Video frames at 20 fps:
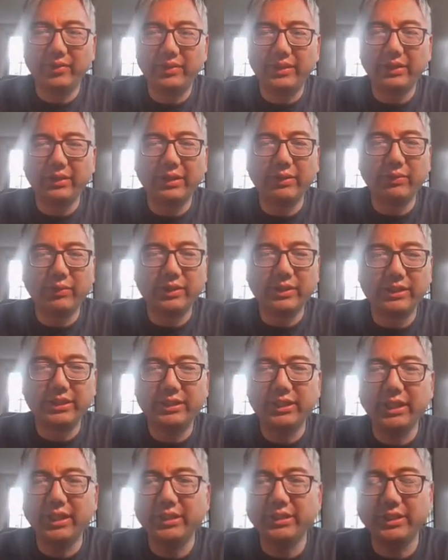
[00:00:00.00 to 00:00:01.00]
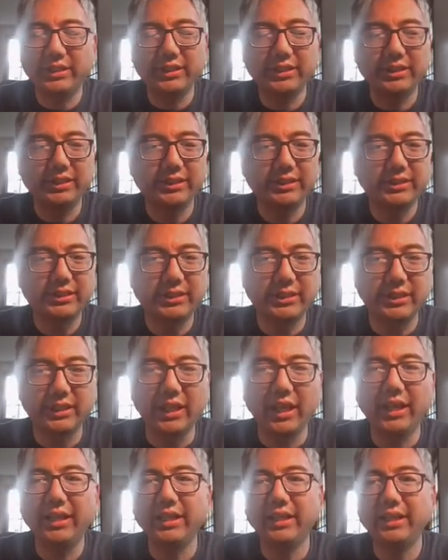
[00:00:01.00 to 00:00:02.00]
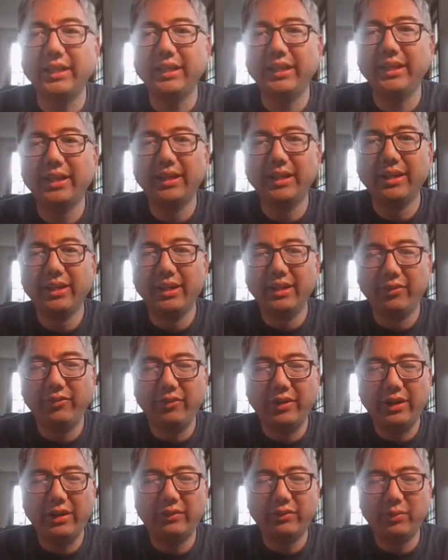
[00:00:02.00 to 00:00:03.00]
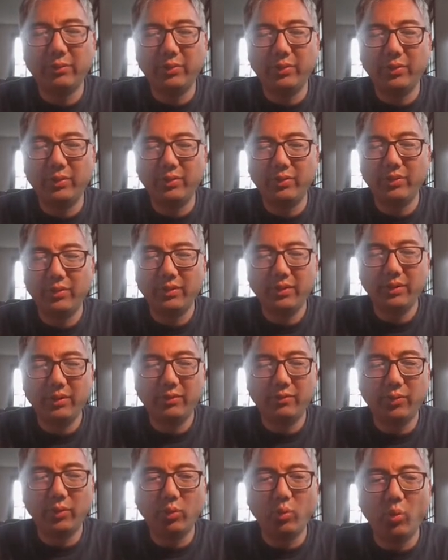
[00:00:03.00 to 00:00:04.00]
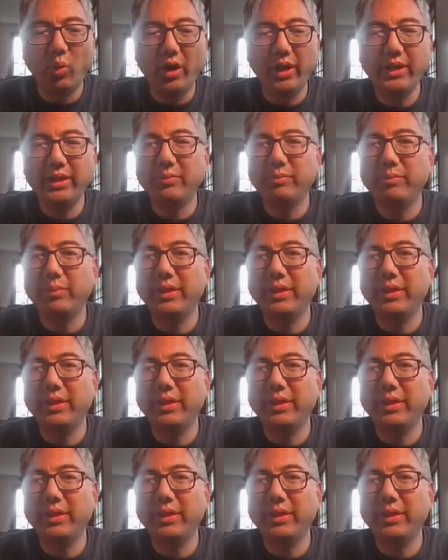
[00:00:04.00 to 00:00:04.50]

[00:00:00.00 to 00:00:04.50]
theory would suggest that this is slightly favorable for white,